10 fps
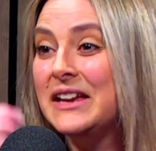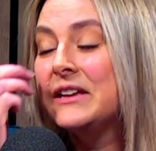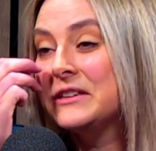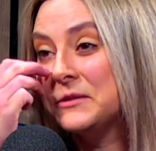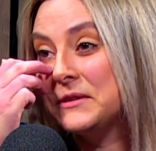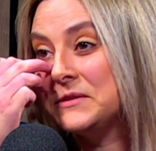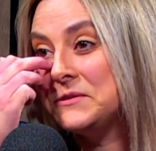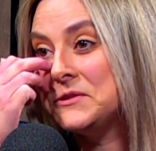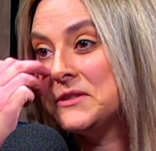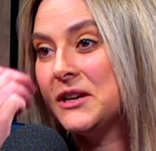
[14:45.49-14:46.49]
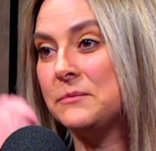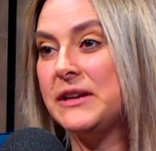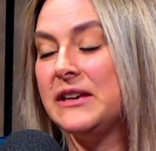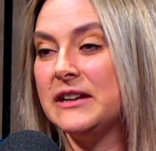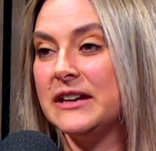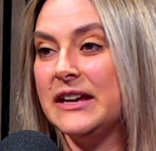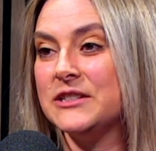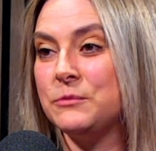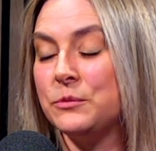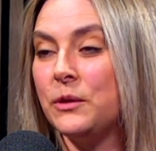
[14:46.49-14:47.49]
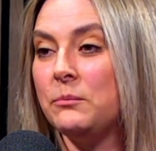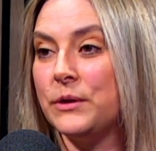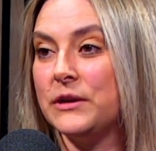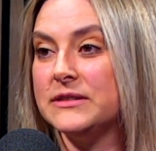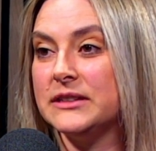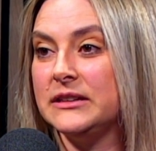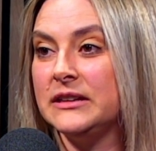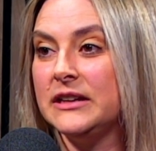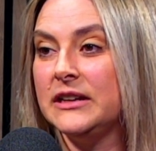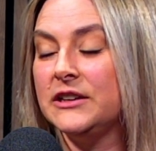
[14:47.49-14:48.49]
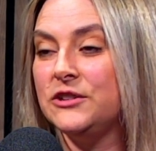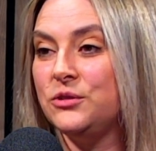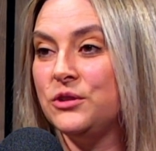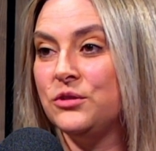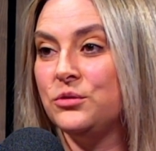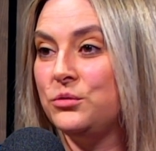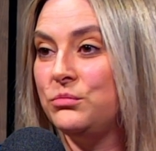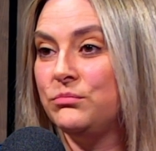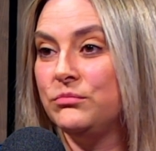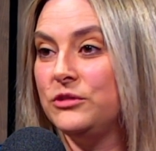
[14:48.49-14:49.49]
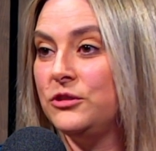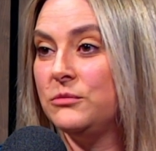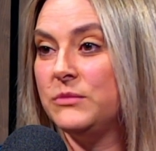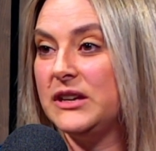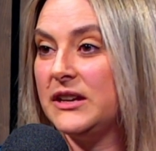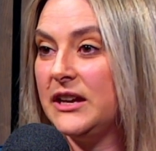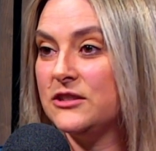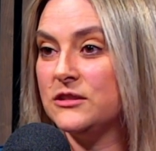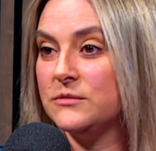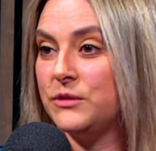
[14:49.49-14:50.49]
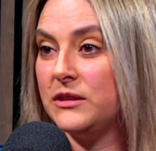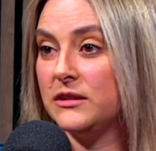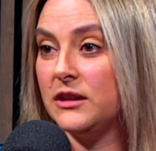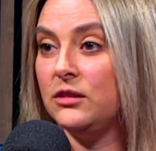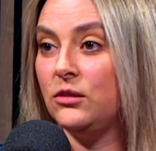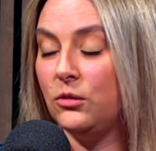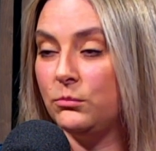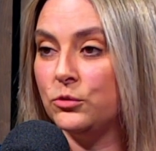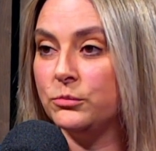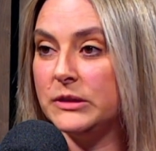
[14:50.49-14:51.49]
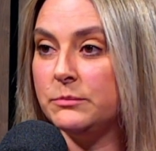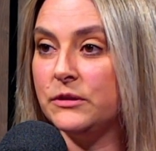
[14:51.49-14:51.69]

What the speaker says: So as soon as you start making a connection with one person, you can make connections with a lot more people.